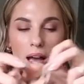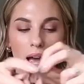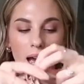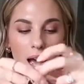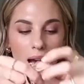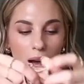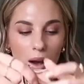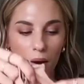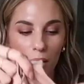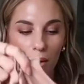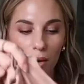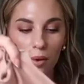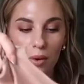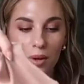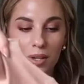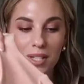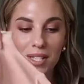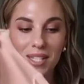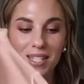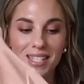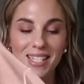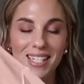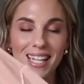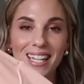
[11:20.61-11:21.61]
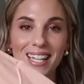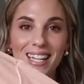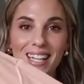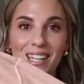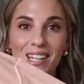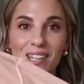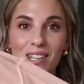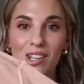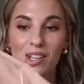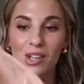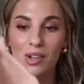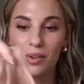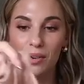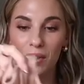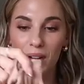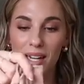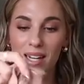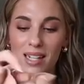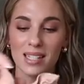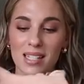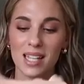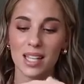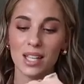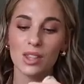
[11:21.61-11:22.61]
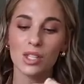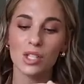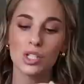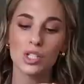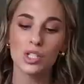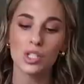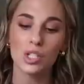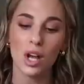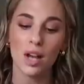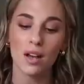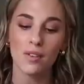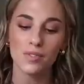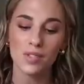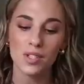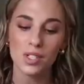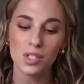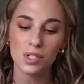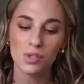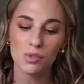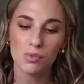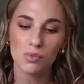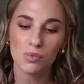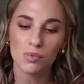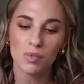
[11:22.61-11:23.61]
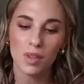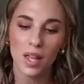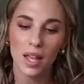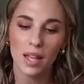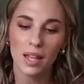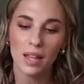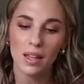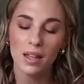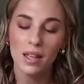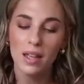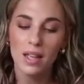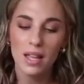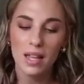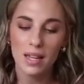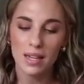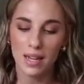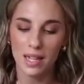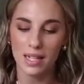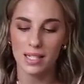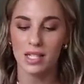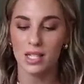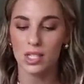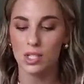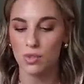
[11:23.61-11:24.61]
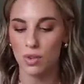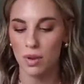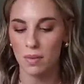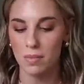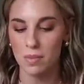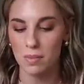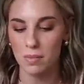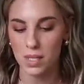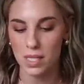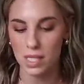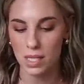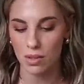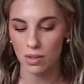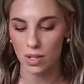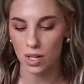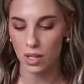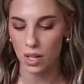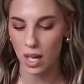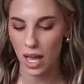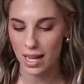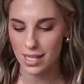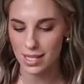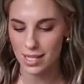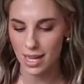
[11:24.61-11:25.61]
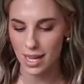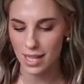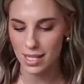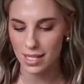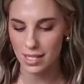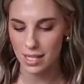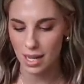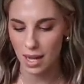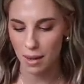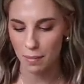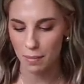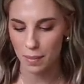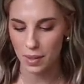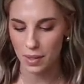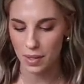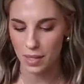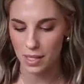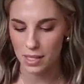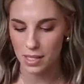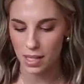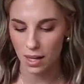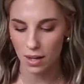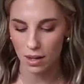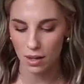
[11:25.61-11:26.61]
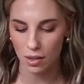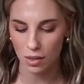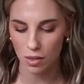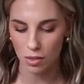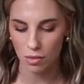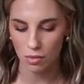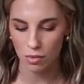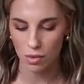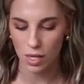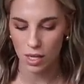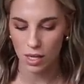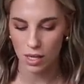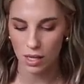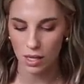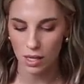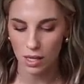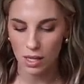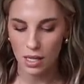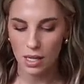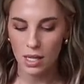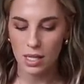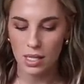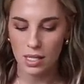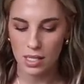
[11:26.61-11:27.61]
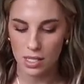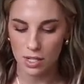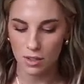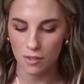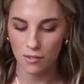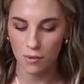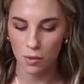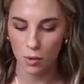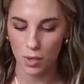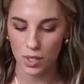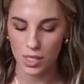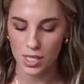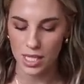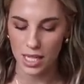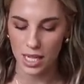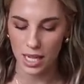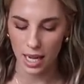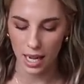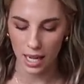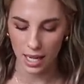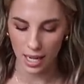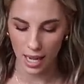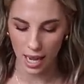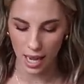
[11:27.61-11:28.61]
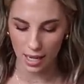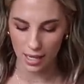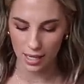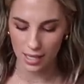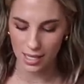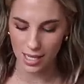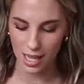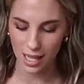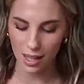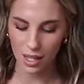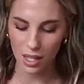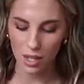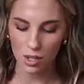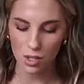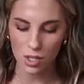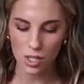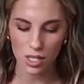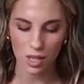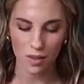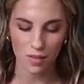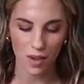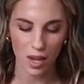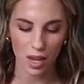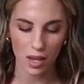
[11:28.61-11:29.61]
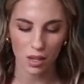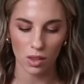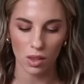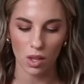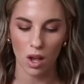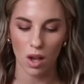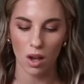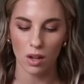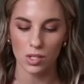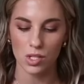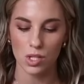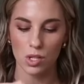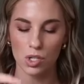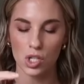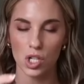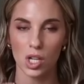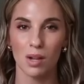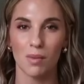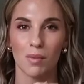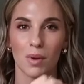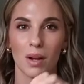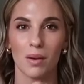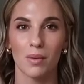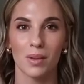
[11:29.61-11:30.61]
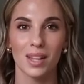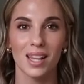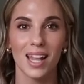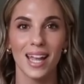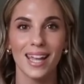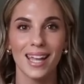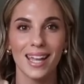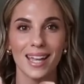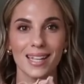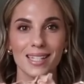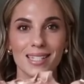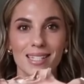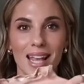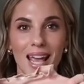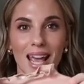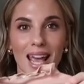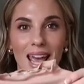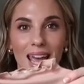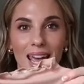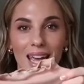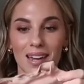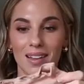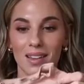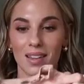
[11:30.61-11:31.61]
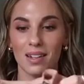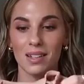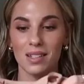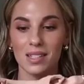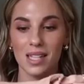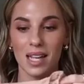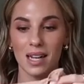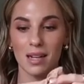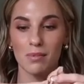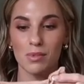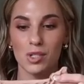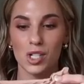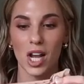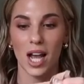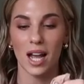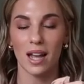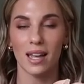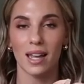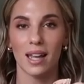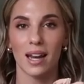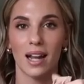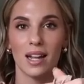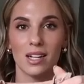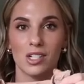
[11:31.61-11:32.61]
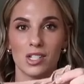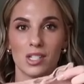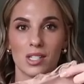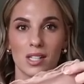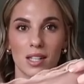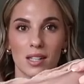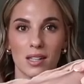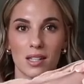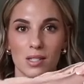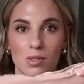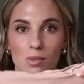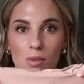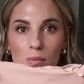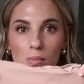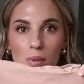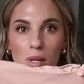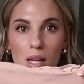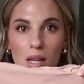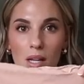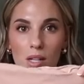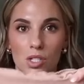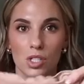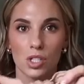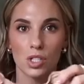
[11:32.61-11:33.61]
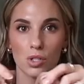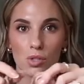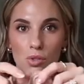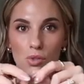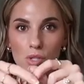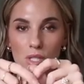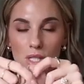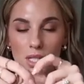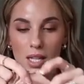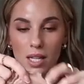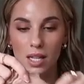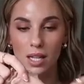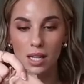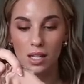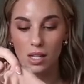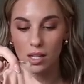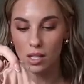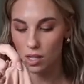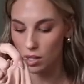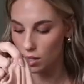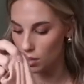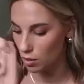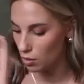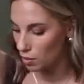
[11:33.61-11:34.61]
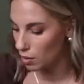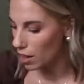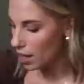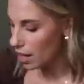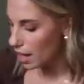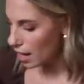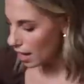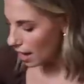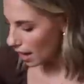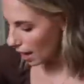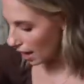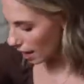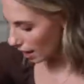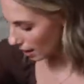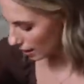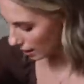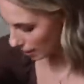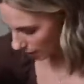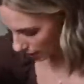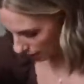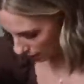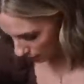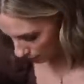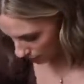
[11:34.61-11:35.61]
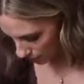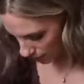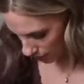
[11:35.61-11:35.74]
how stinking cute. And it's like the softest, like nicest ribbed material. I sized up in this. I got a three to 4T again because I like her stuff kind of long so she can wear it with leggings and a little denim jacket. I just think this would be too stinking cute and it came